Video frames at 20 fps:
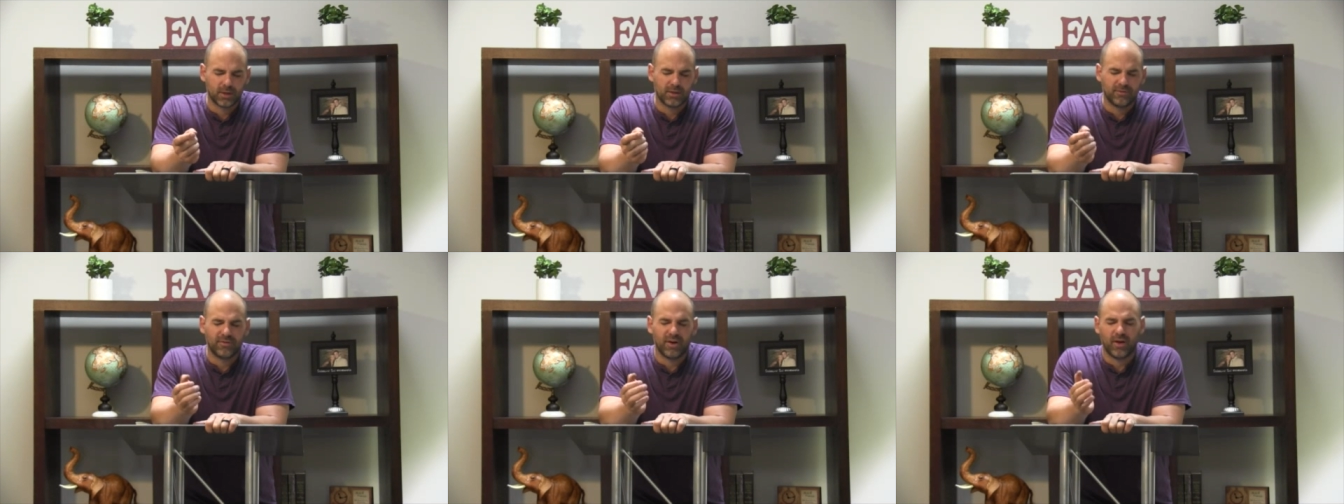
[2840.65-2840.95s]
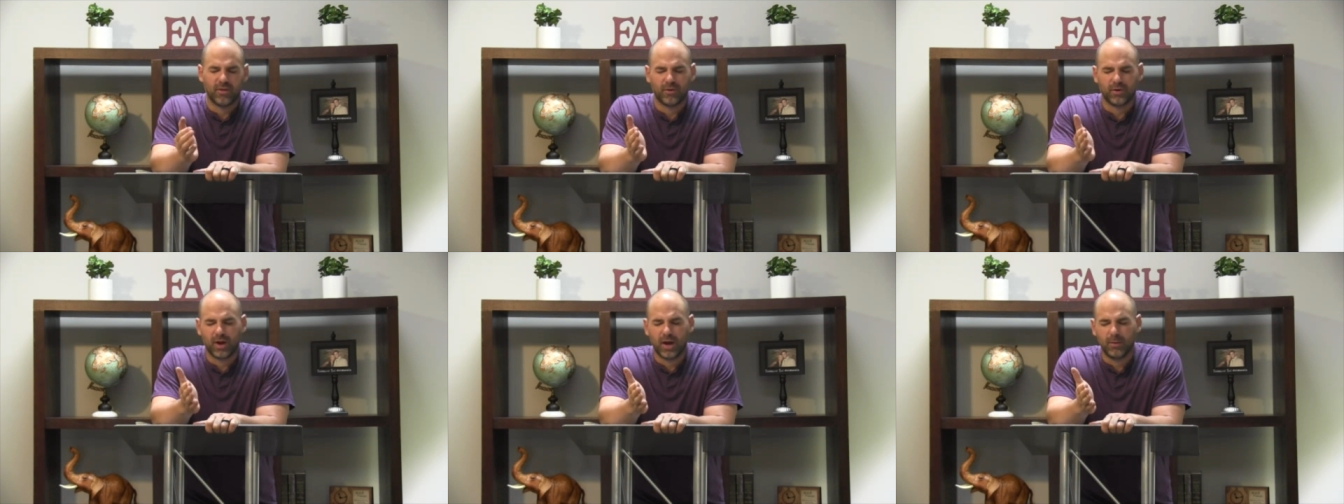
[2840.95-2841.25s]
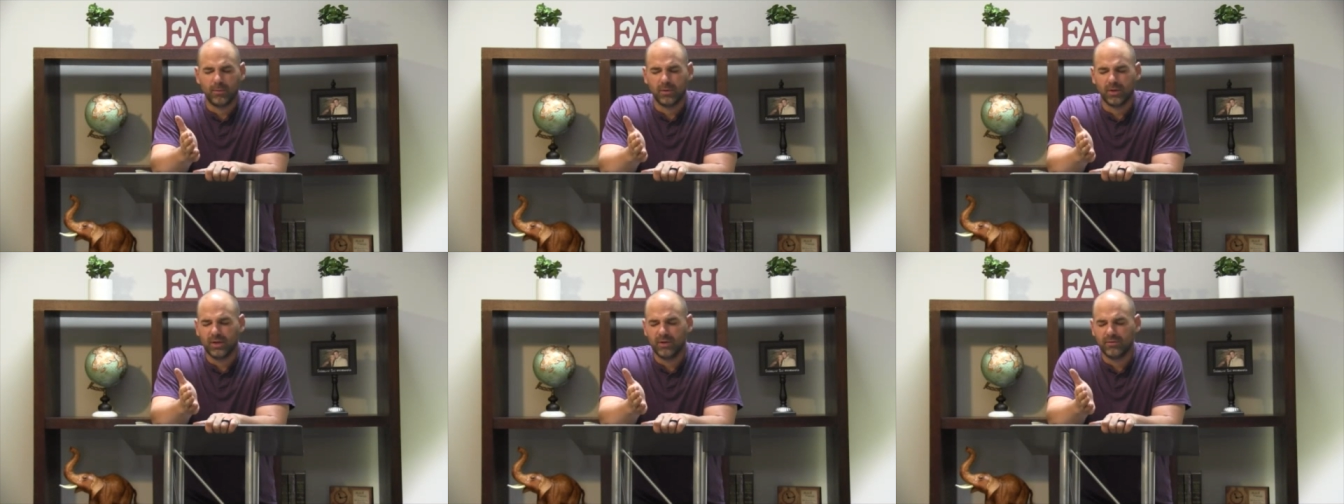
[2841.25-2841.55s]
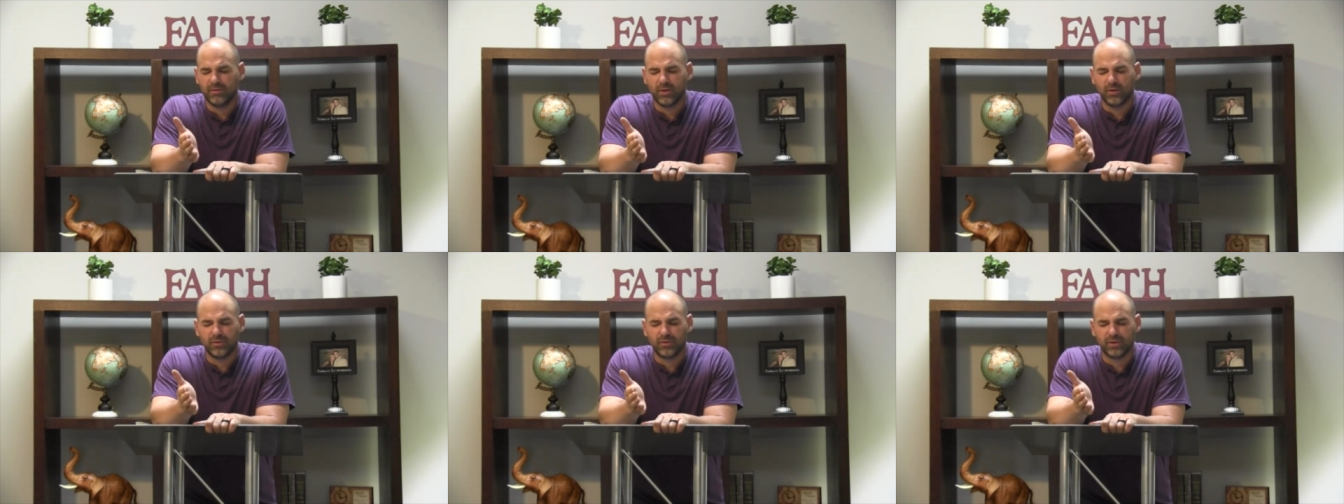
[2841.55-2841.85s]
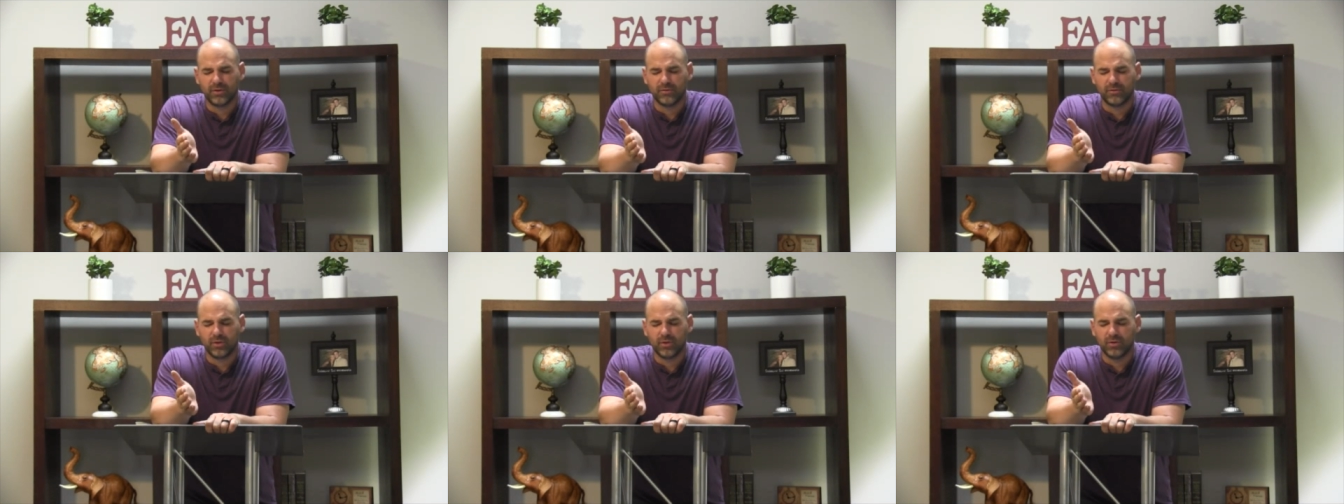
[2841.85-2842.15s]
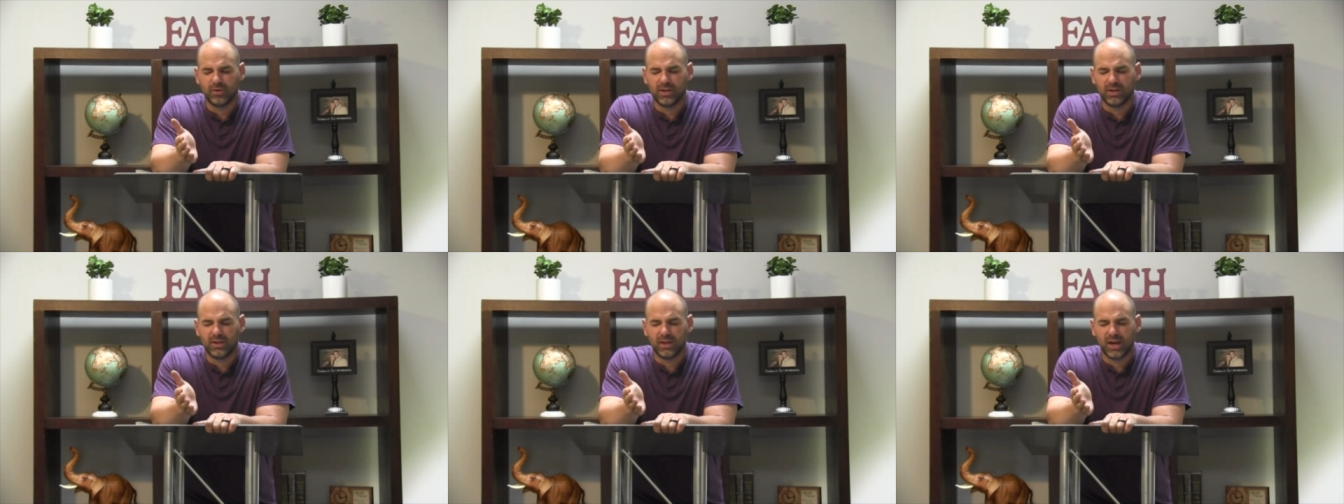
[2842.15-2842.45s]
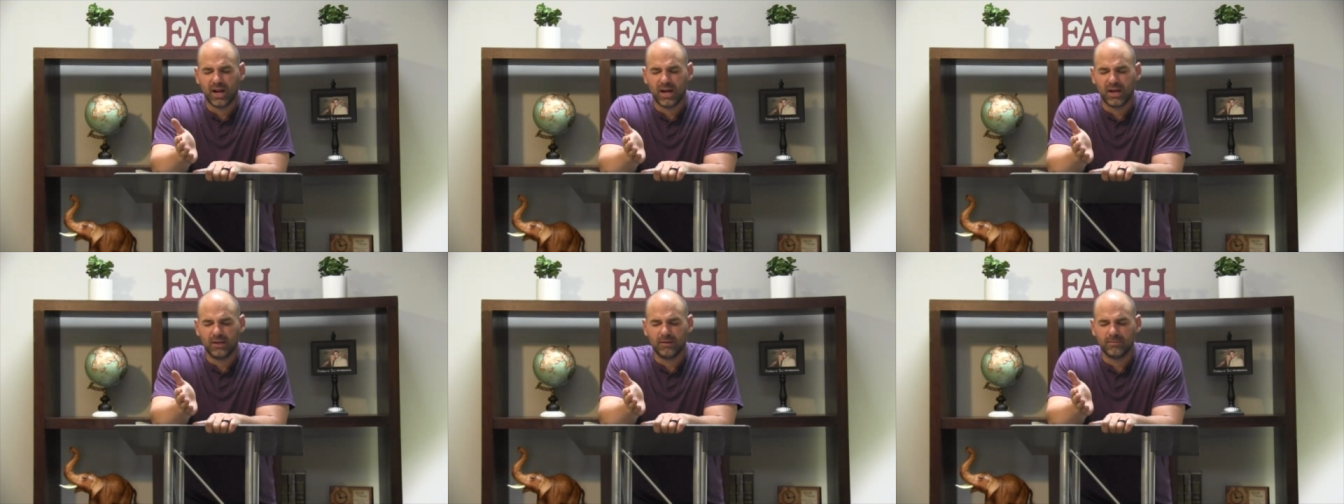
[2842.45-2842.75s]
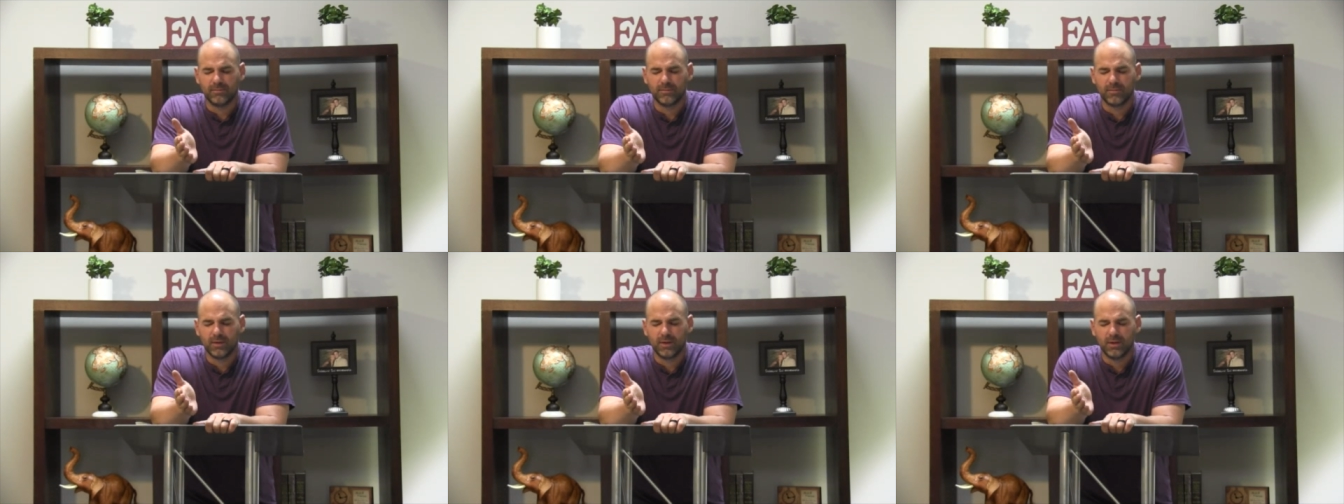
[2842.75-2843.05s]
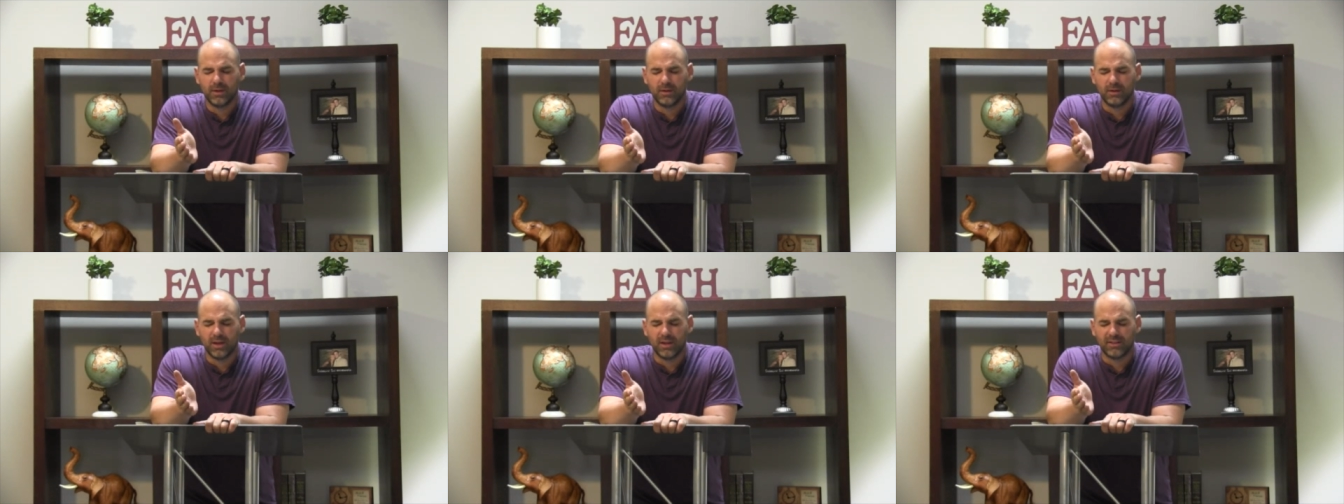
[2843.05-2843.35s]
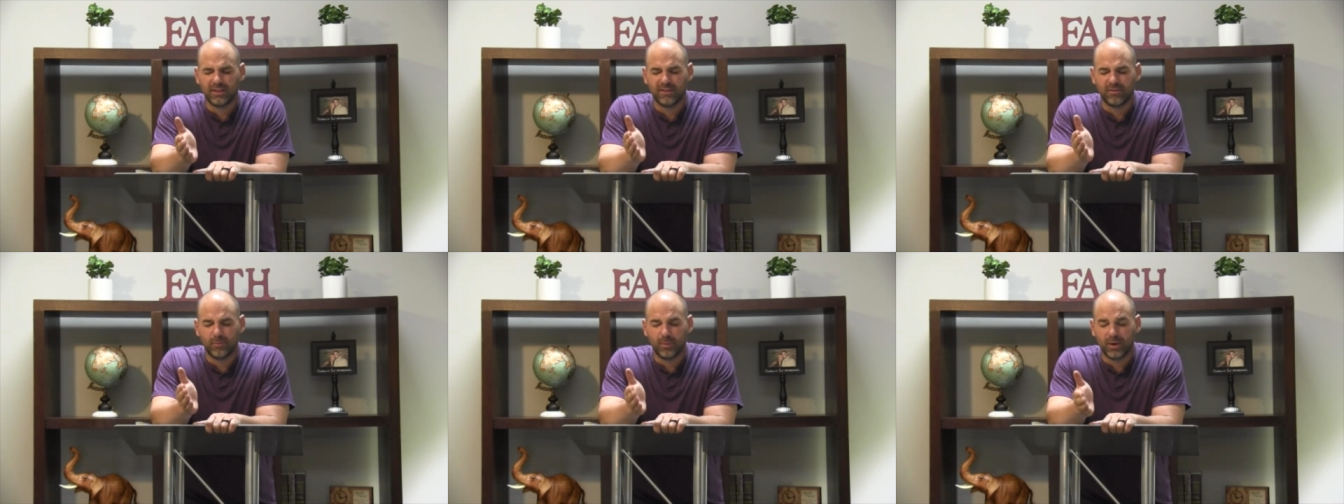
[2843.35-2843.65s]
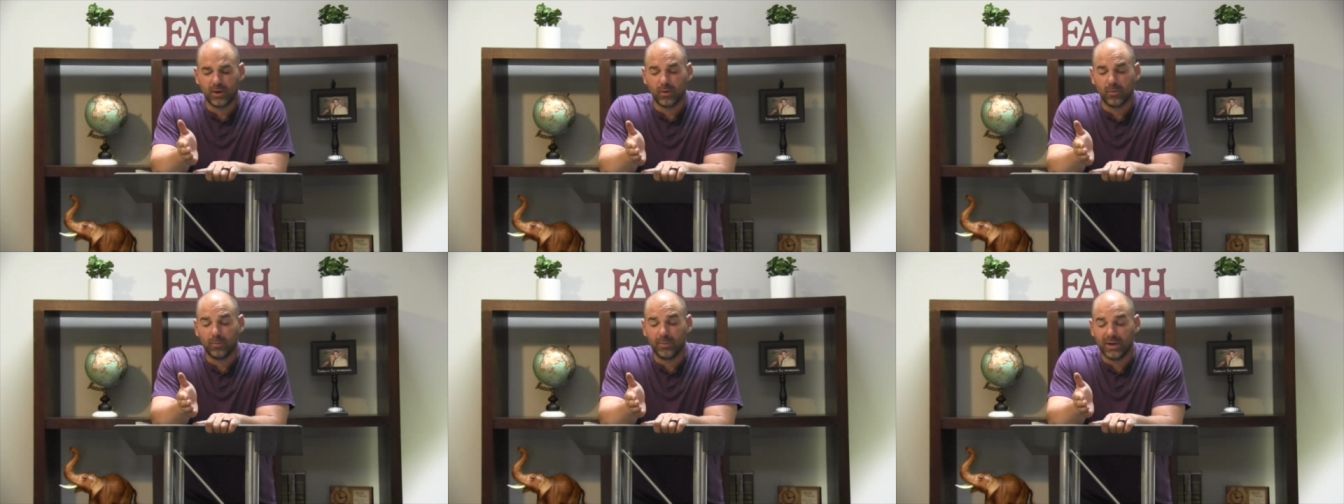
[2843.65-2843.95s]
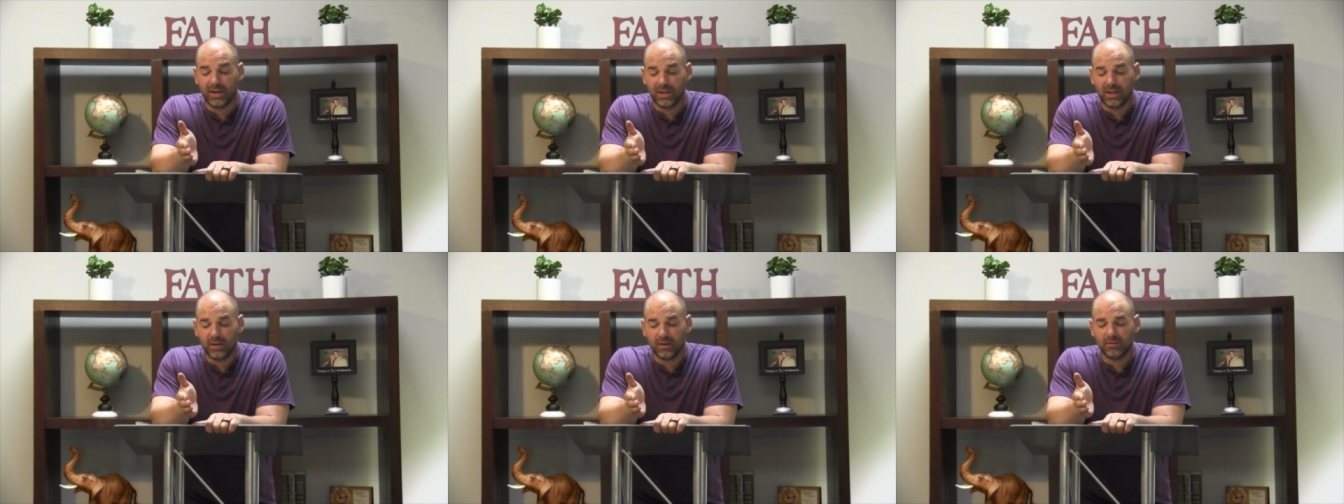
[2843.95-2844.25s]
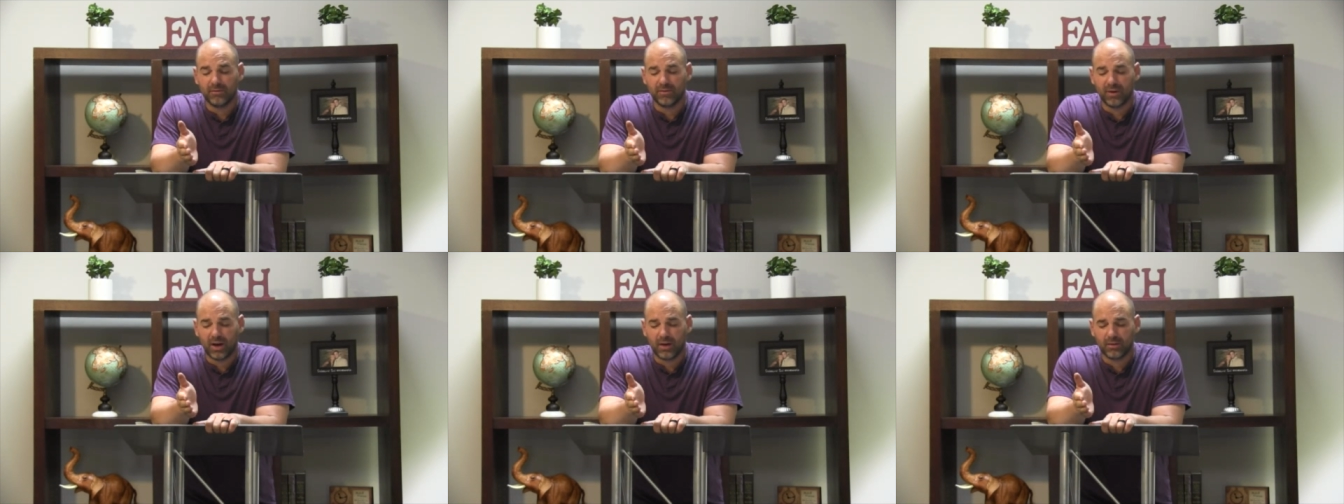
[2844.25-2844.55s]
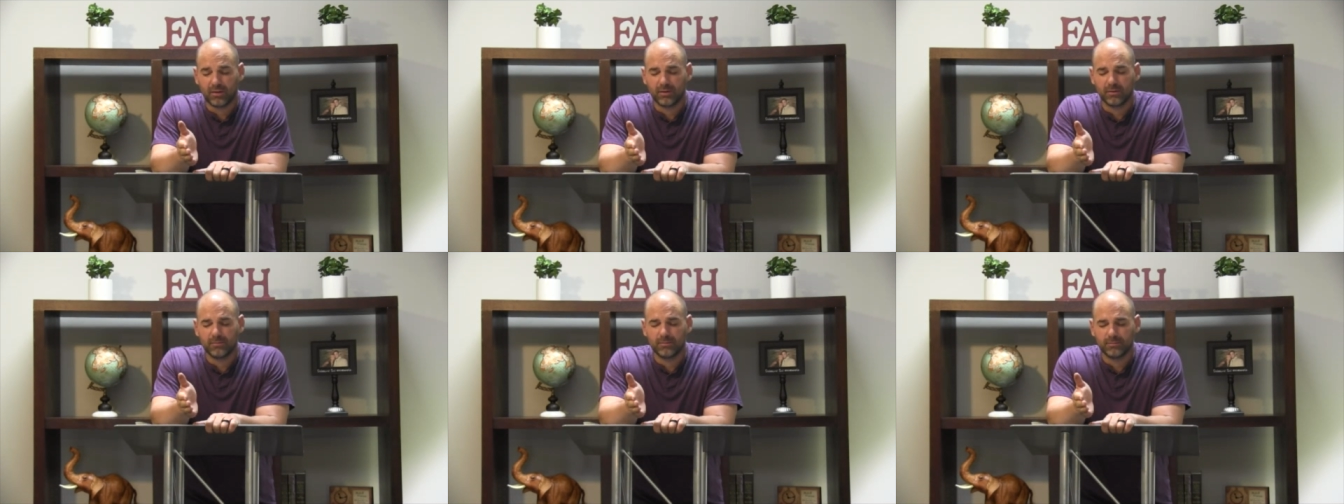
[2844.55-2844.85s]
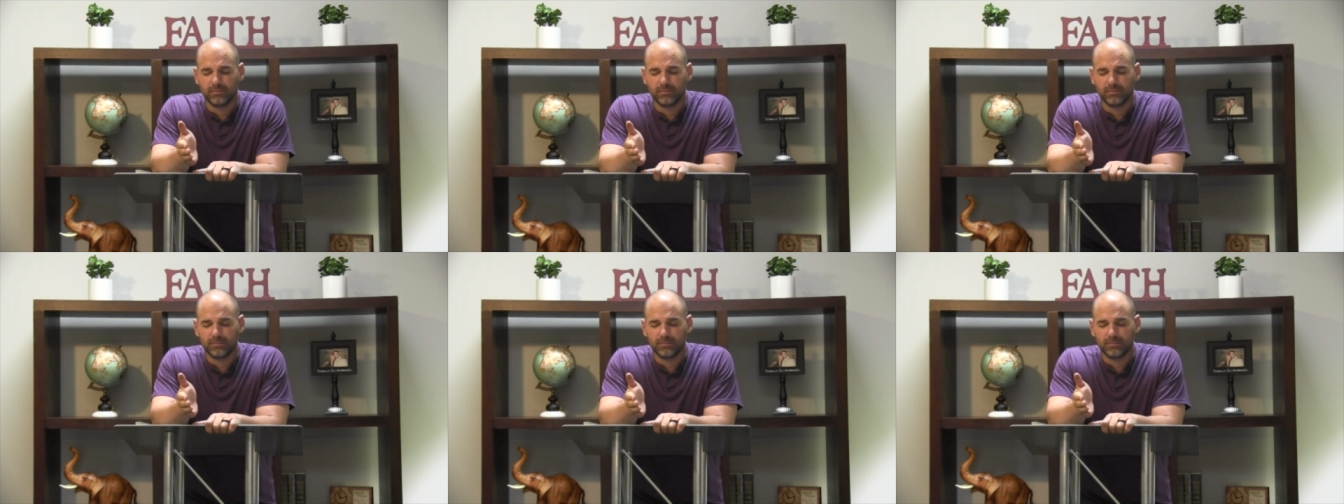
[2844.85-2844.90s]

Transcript: Father, and I believe those that have tuned in tonight that they've been obedient, Father.